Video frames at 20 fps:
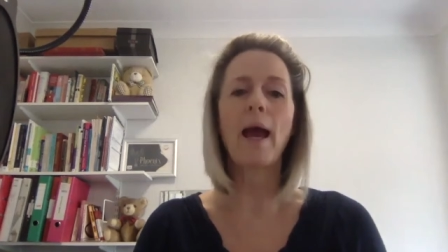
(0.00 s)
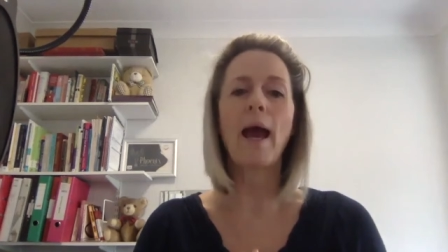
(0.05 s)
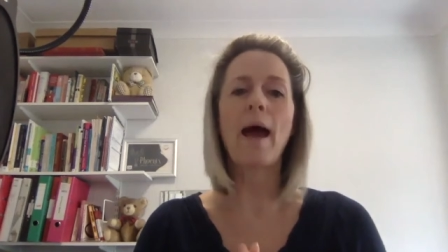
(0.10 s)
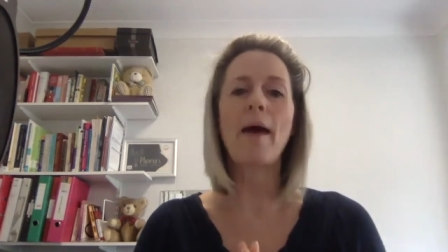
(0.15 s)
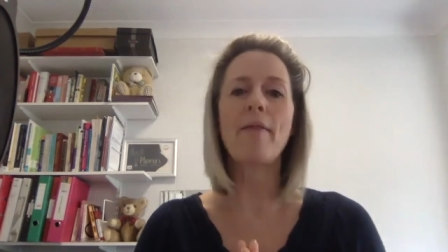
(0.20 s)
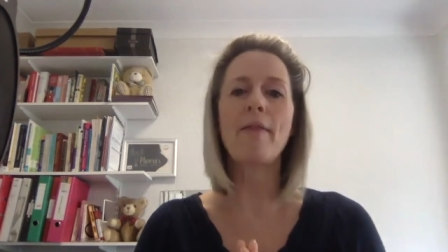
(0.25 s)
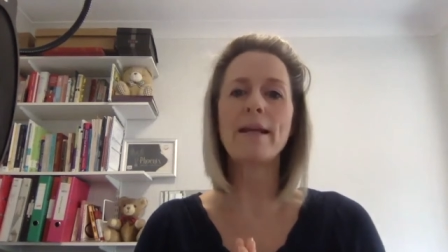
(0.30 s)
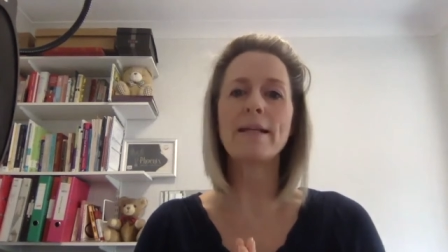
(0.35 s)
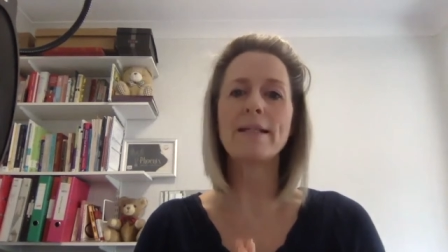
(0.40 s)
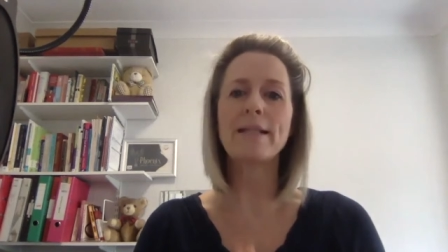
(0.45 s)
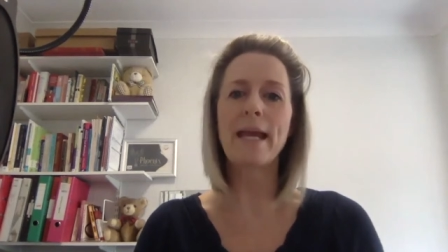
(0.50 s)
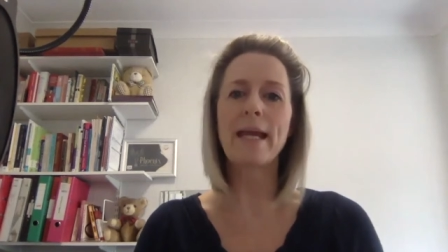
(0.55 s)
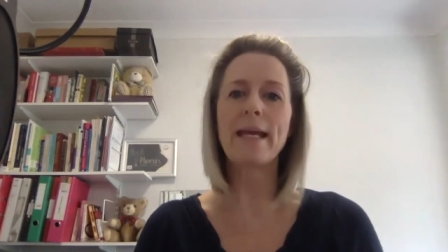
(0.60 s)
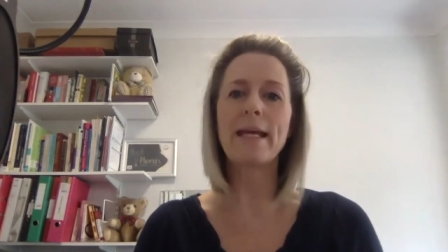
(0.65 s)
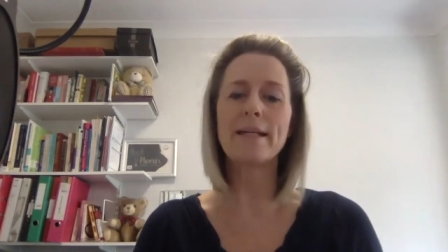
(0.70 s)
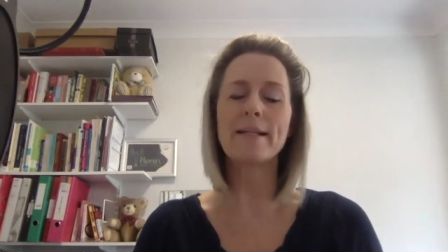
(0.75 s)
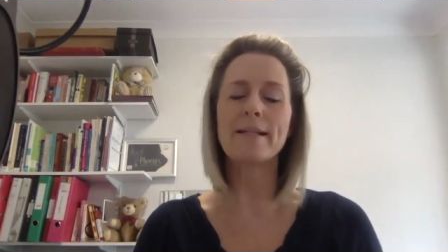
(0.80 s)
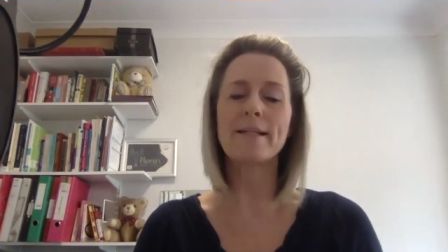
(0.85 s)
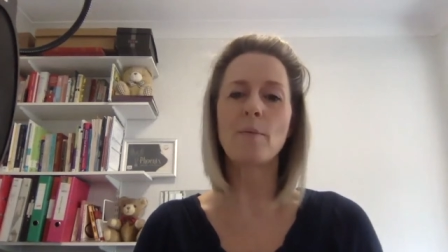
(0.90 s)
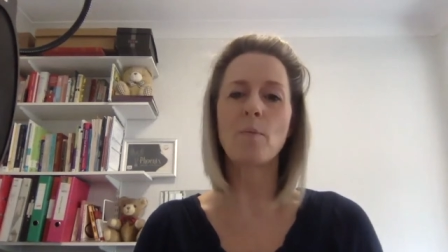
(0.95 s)
and then take
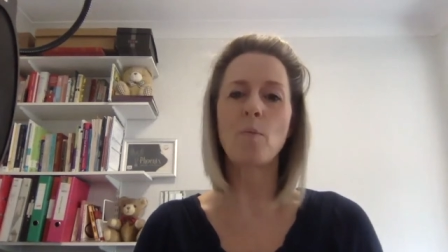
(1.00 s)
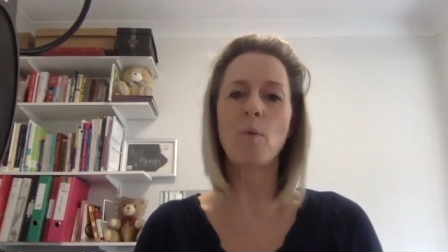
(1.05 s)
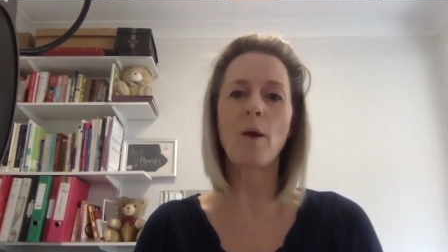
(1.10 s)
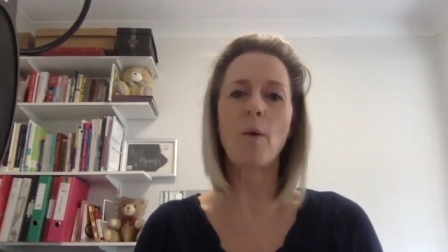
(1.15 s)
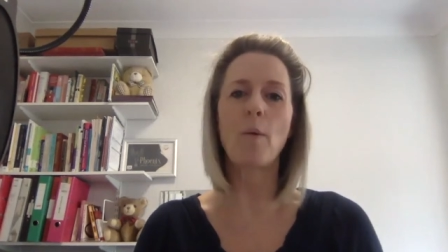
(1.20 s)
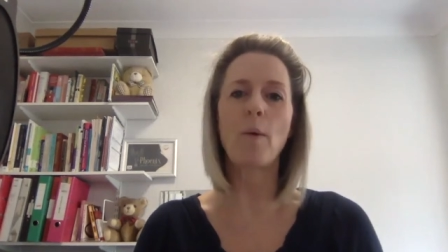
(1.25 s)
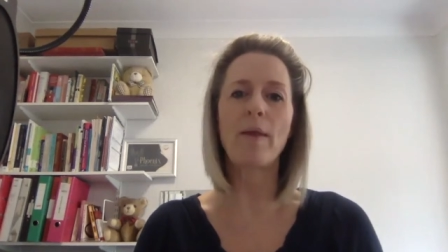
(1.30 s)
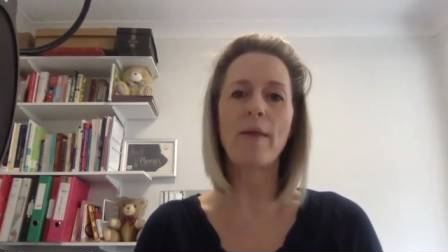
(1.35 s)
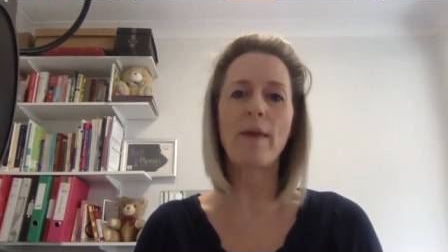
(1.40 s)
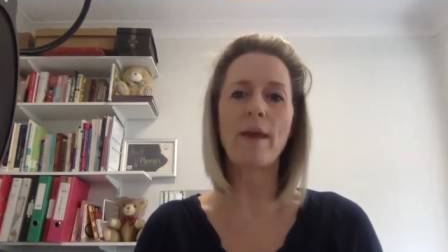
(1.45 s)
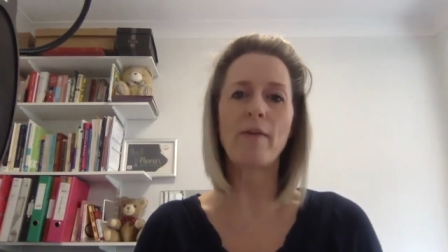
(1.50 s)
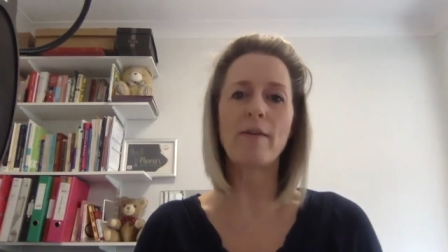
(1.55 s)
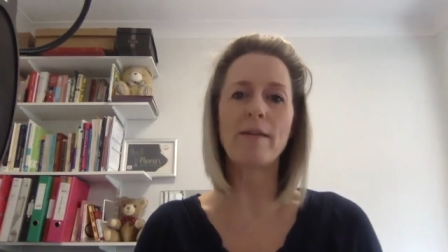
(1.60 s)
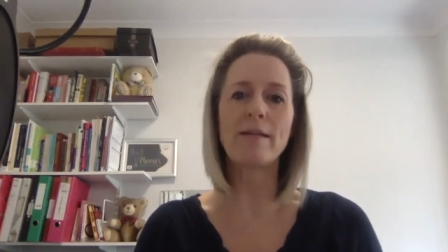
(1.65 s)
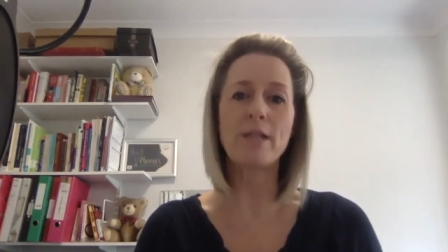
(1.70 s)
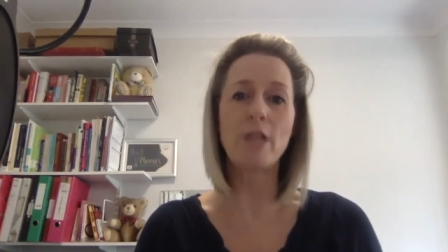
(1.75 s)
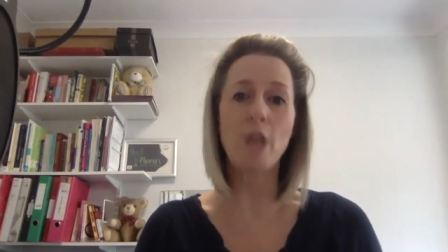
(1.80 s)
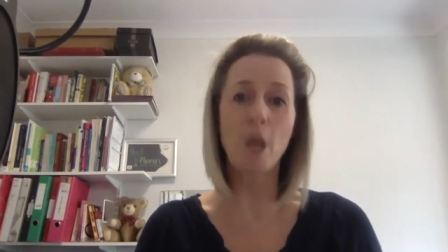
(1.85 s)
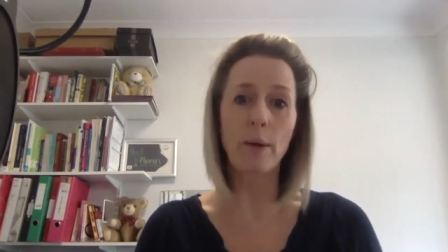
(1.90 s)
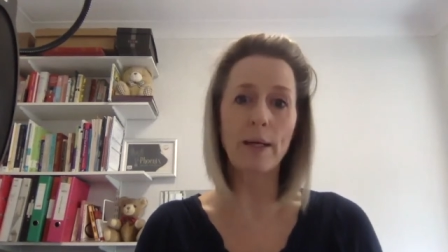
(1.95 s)
it somewhere where there is
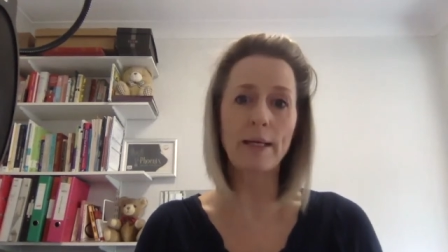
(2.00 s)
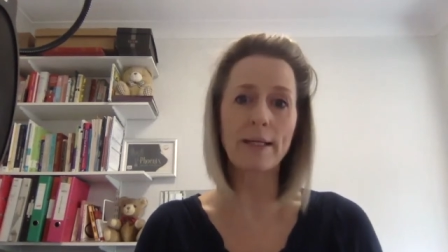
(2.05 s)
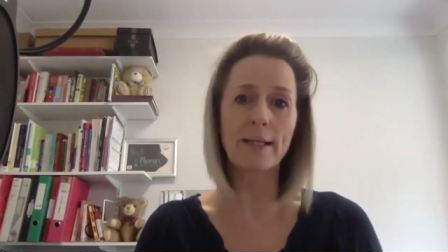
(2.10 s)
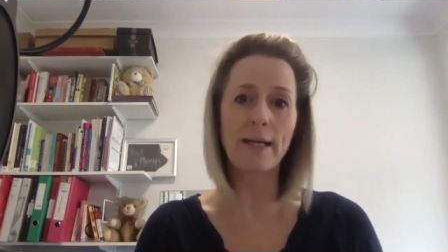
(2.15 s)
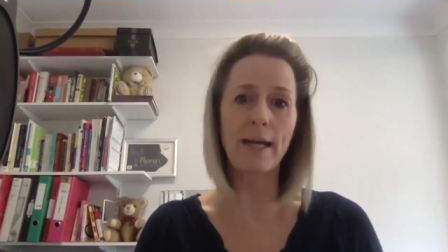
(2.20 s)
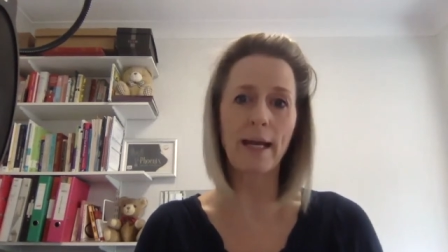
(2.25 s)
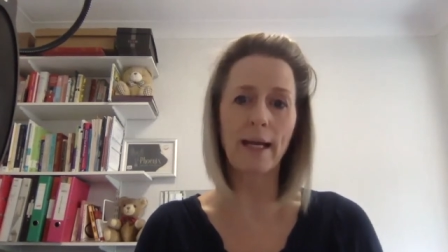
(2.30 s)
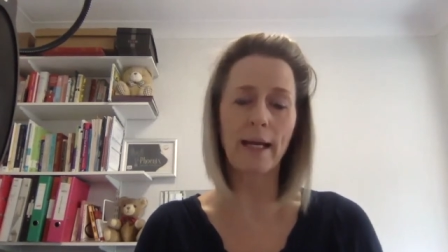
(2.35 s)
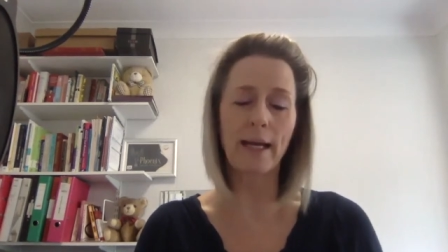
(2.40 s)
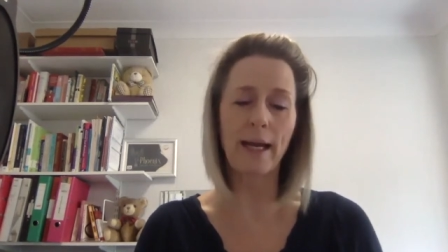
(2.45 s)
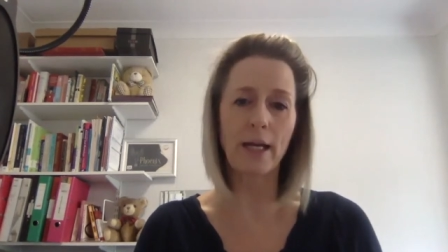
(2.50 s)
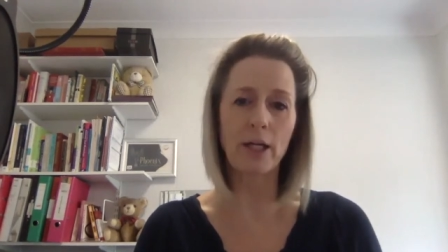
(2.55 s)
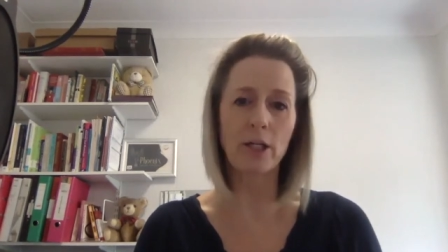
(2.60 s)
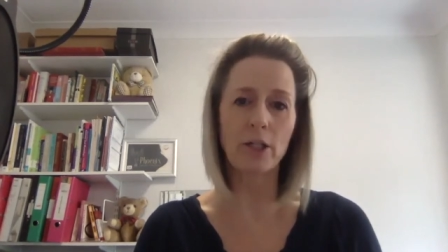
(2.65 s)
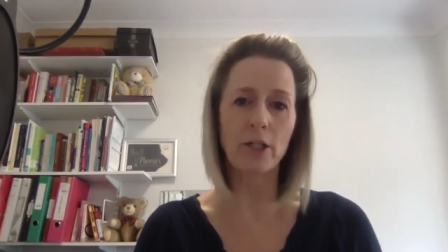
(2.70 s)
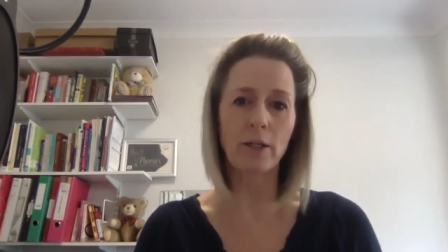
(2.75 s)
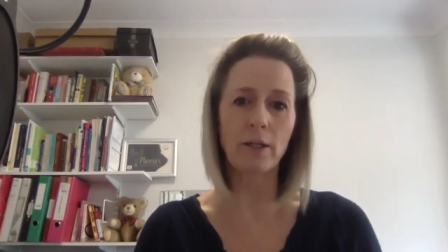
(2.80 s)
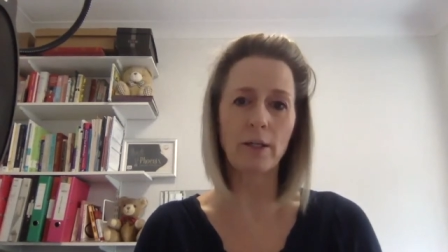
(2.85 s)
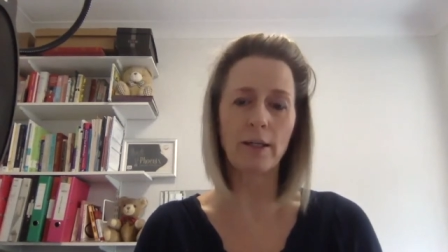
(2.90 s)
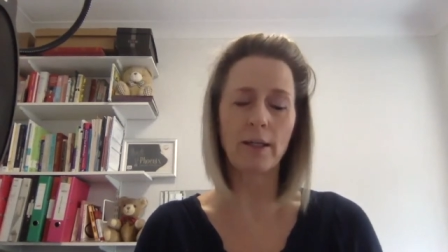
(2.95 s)
no internet
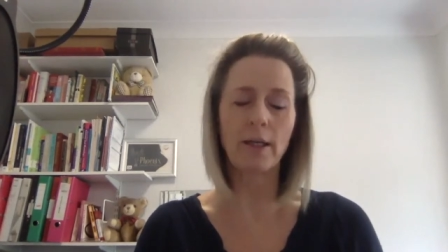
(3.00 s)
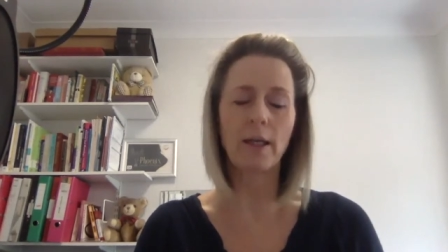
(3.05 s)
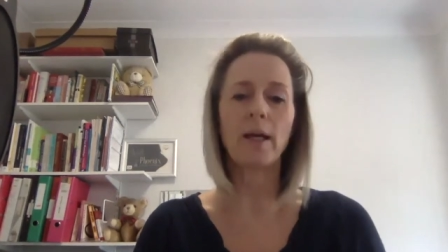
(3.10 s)
connection.